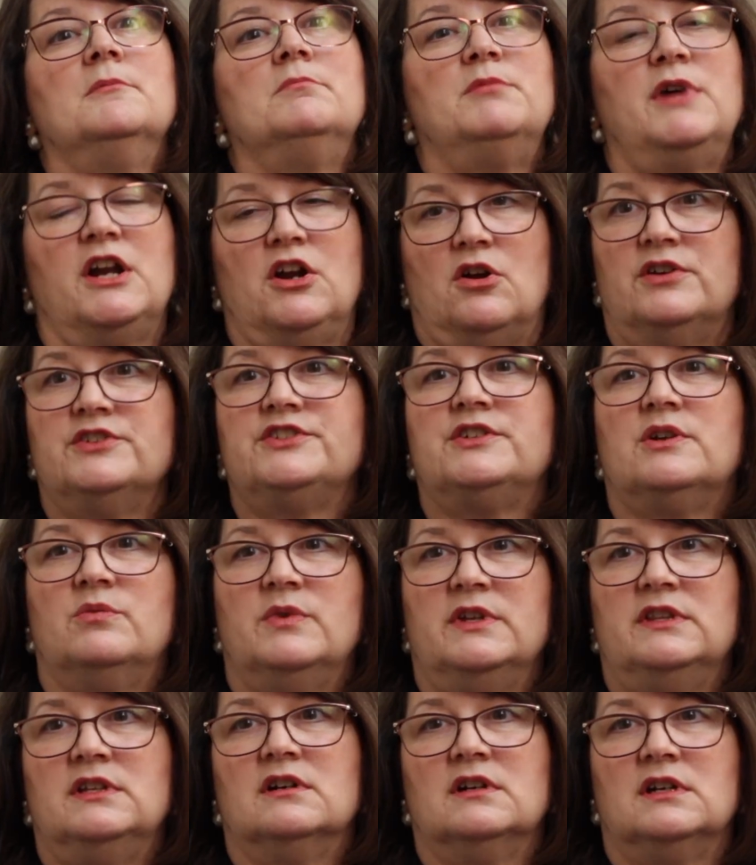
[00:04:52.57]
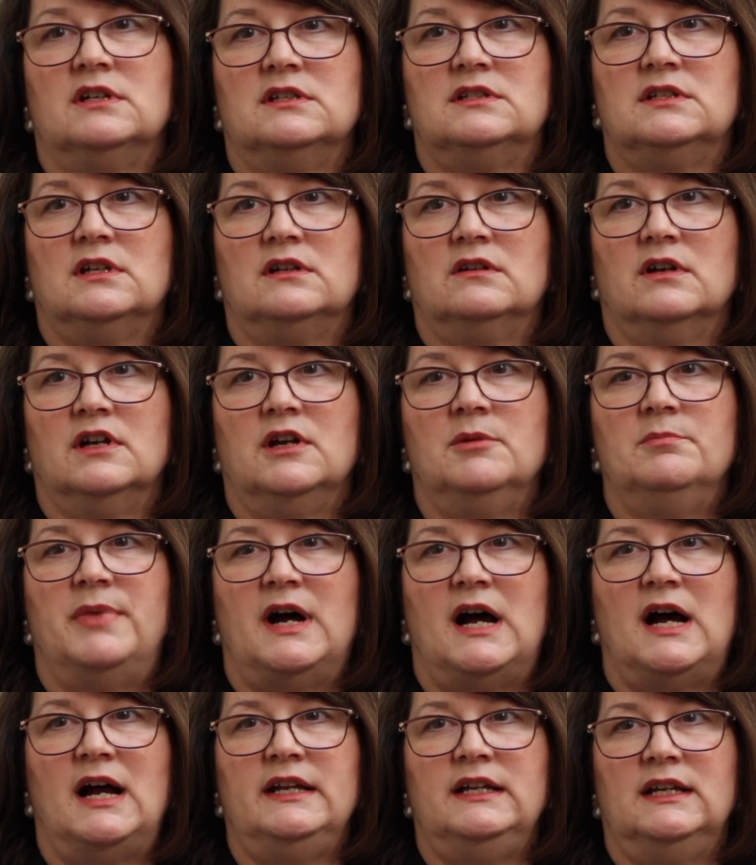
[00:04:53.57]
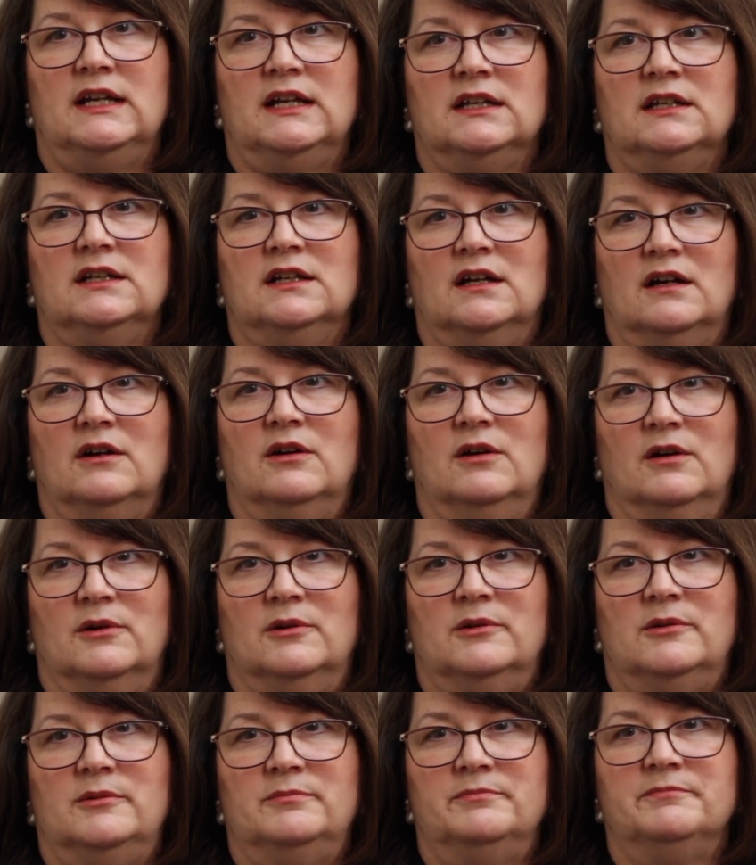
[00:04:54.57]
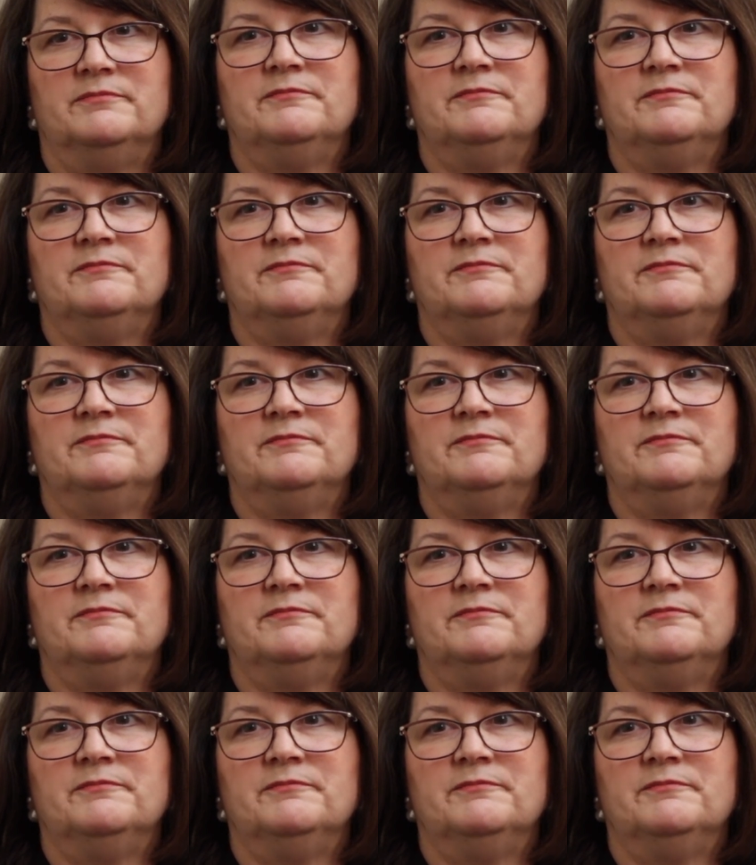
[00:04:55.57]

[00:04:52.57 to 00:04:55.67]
but also when they're considering buying a home.